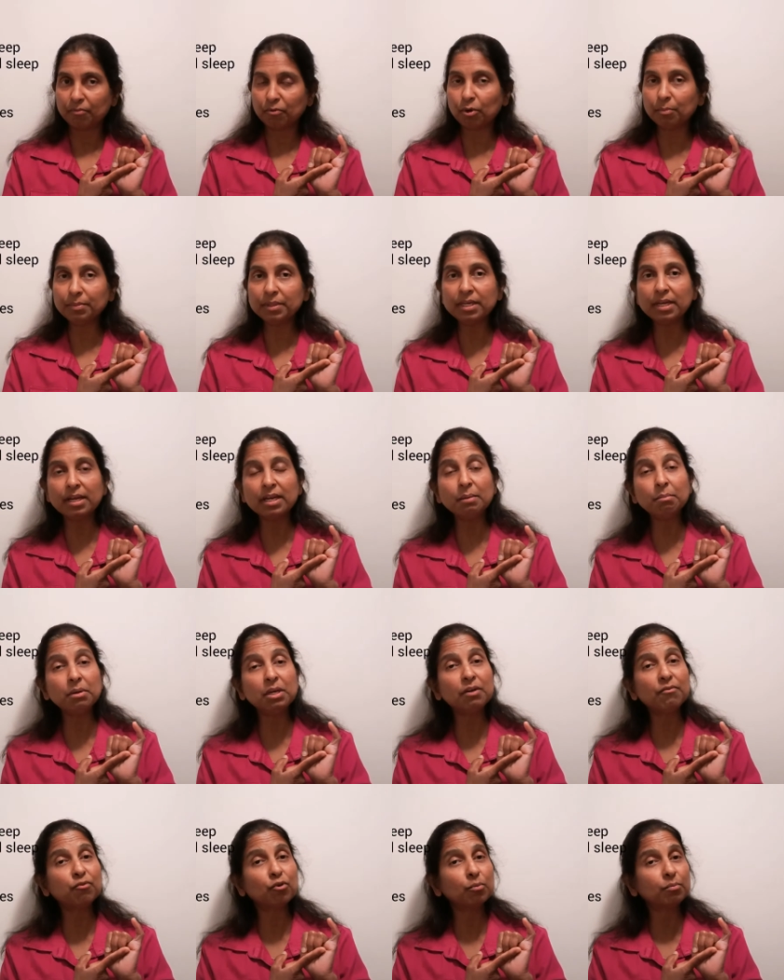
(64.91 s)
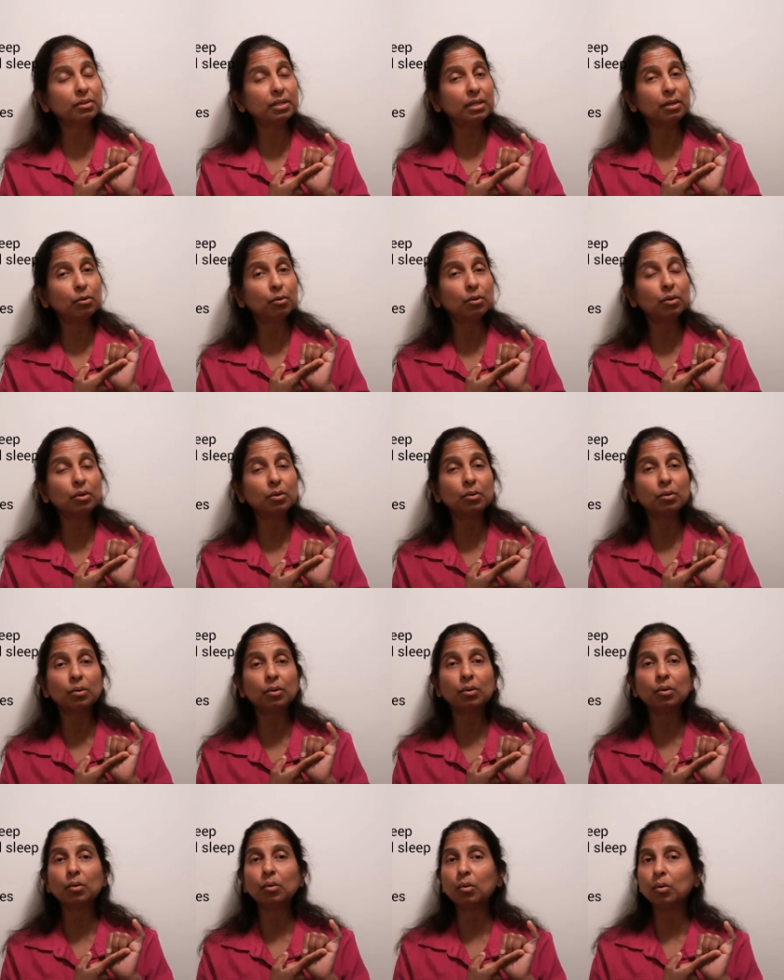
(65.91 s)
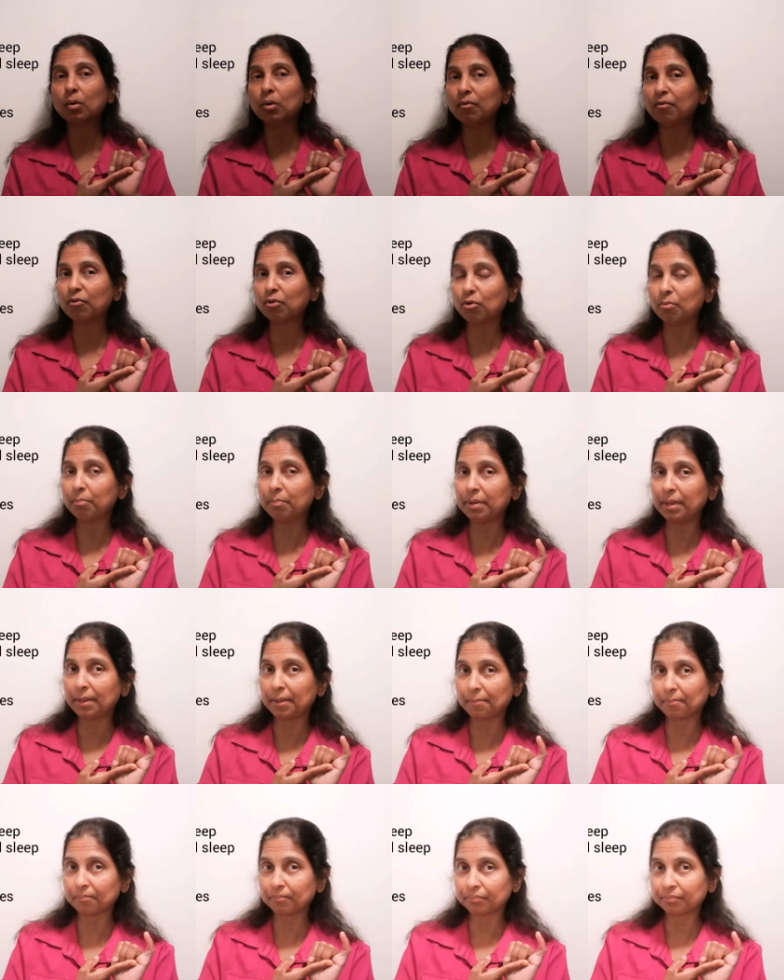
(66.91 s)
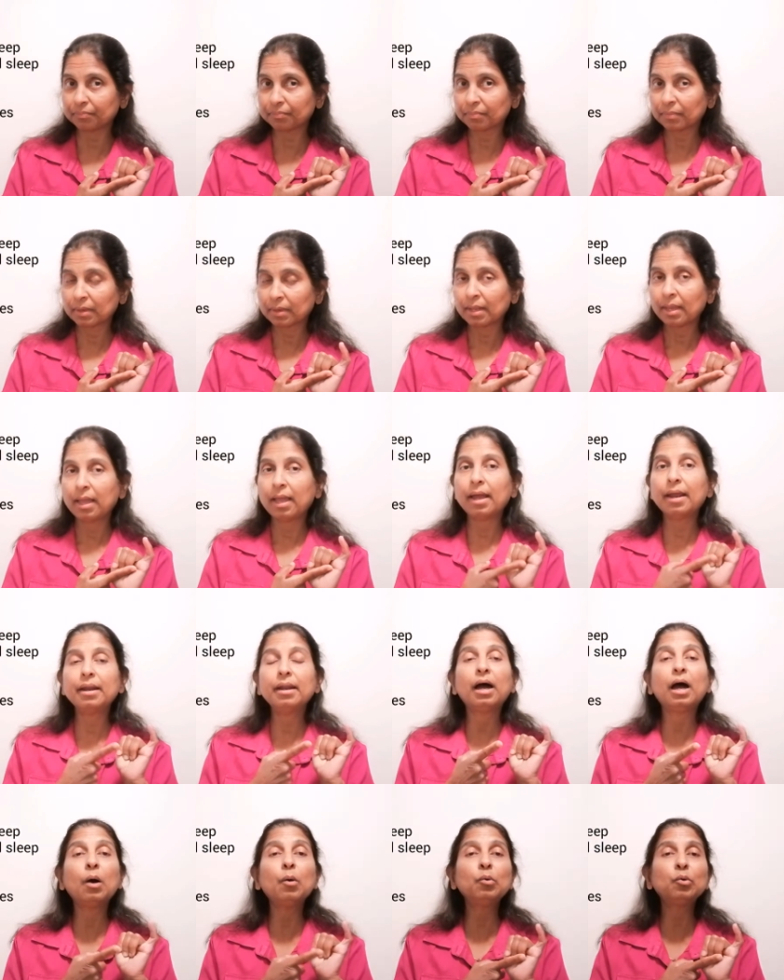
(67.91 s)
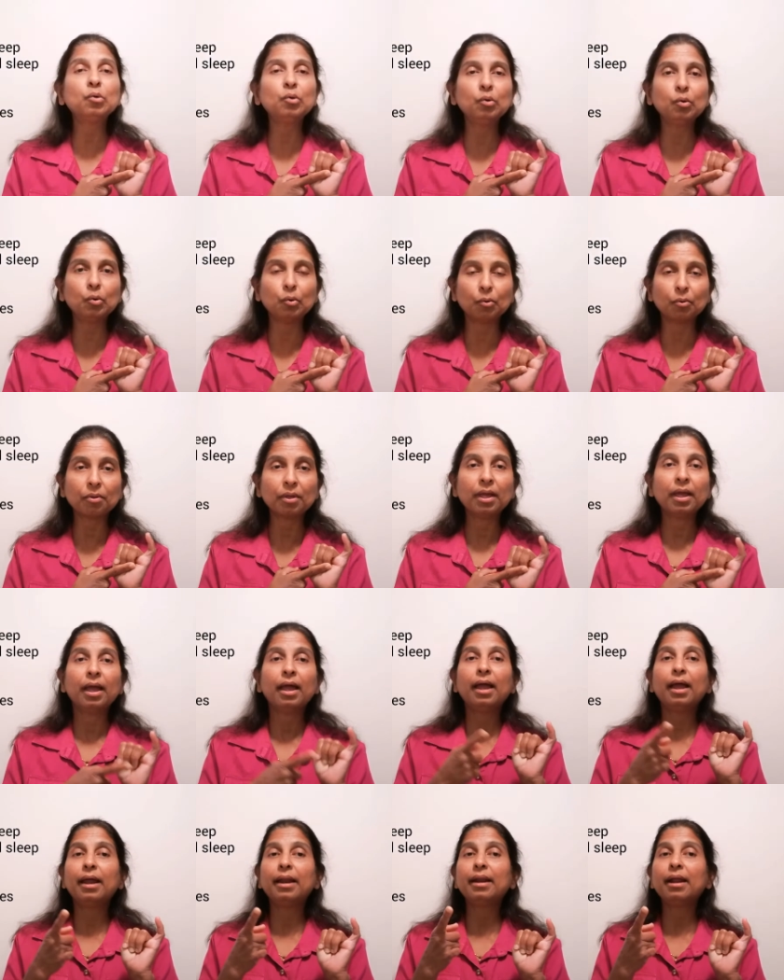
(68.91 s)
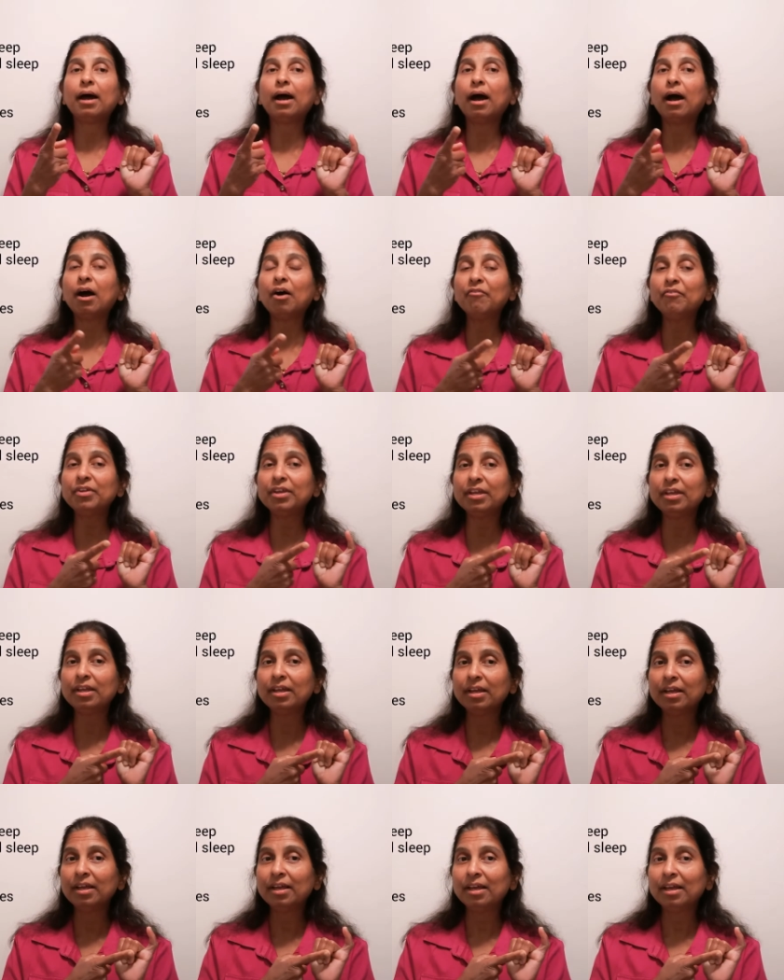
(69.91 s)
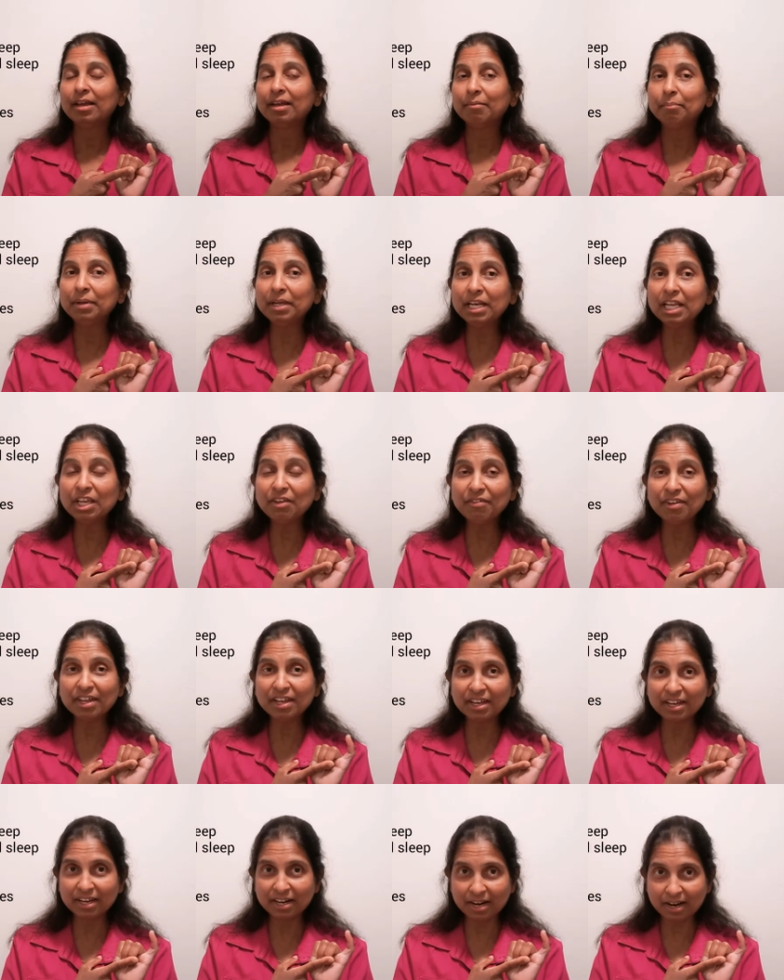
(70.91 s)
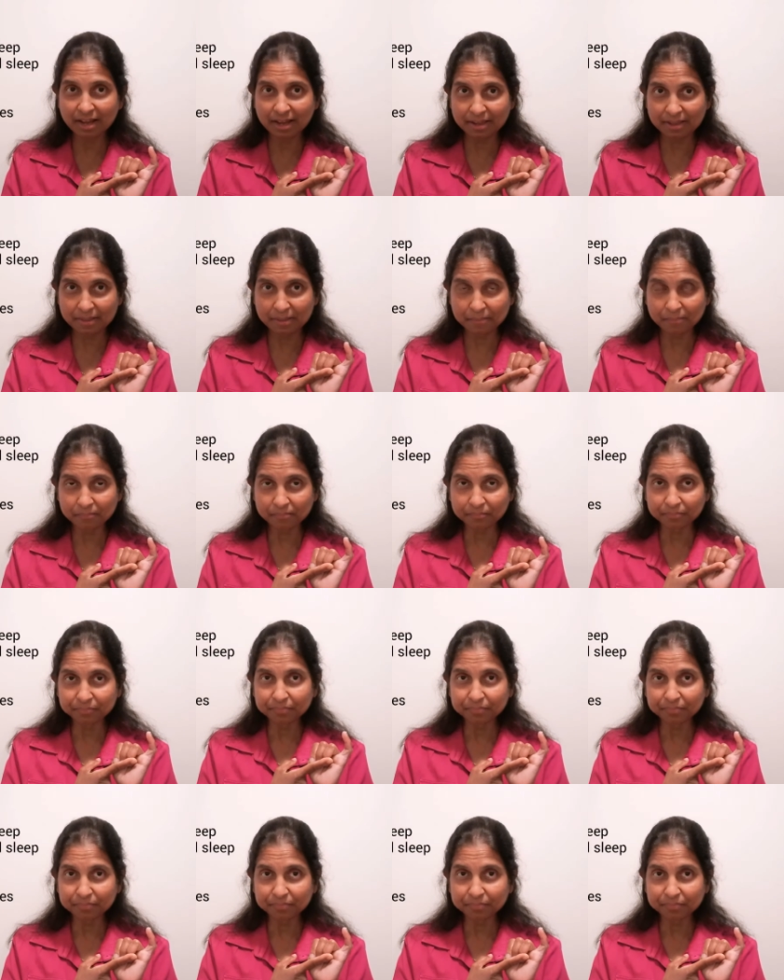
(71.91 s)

From the enemy, from the Lord God, or from me? And how to know? And are we believing a lie?